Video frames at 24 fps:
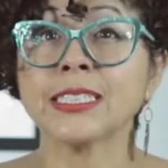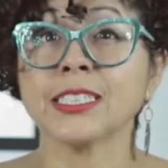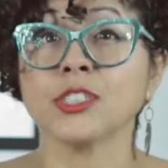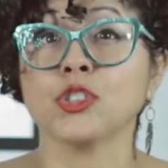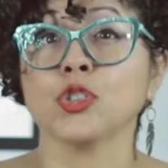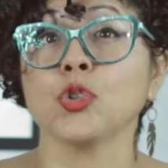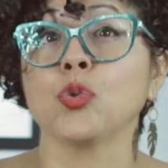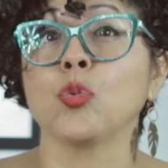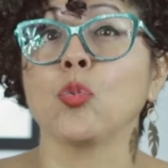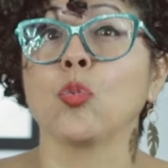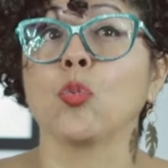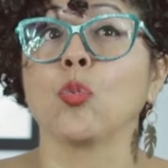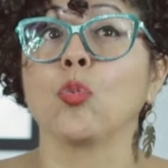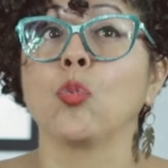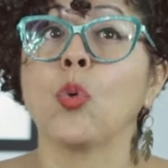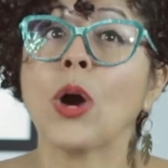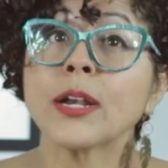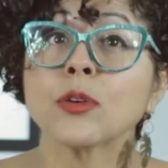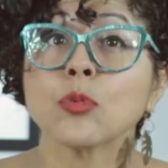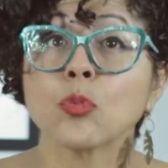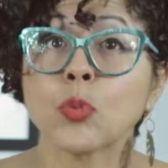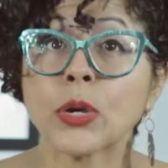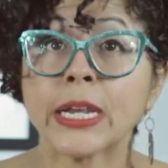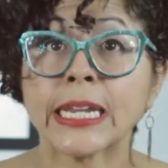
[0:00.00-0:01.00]
to do
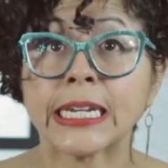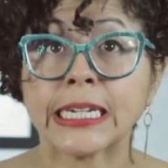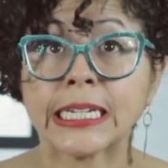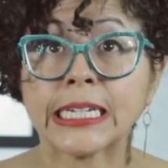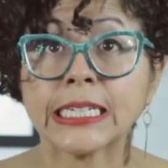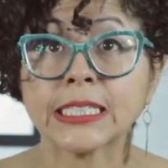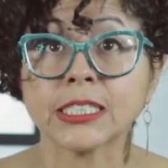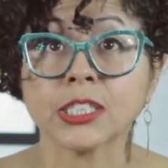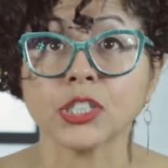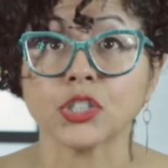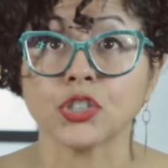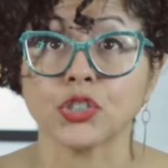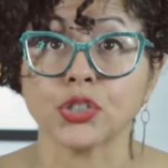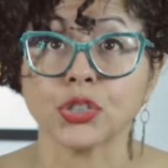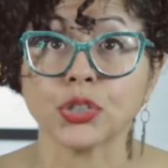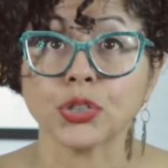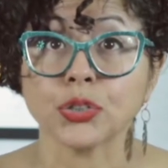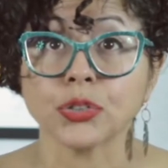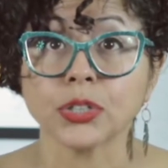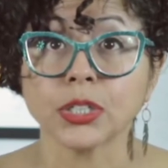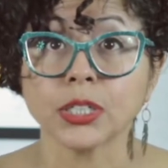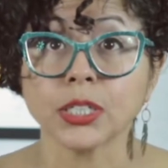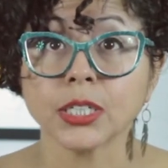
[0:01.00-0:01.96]
what we need to do